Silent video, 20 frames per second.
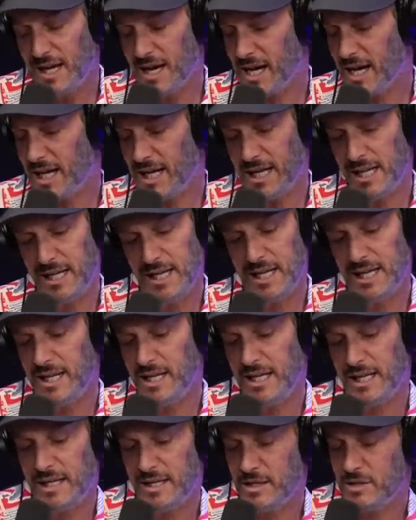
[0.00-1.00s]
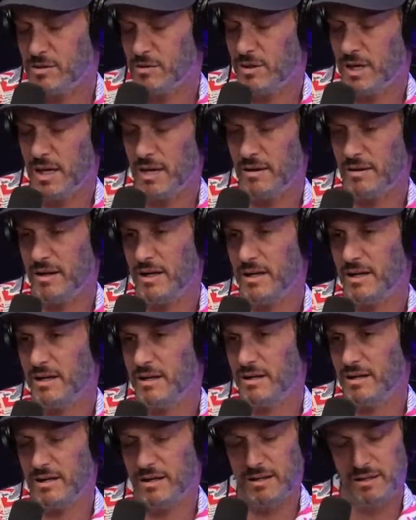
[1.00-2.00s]
Yeah, nothing. Yeah, there's no doubt.
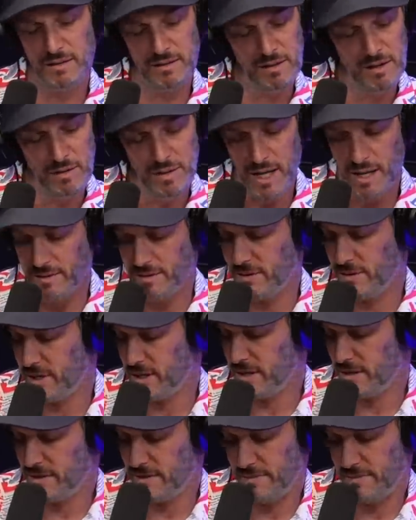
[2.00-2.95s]
Joker's done in the playoffs. No doubt. No doubt.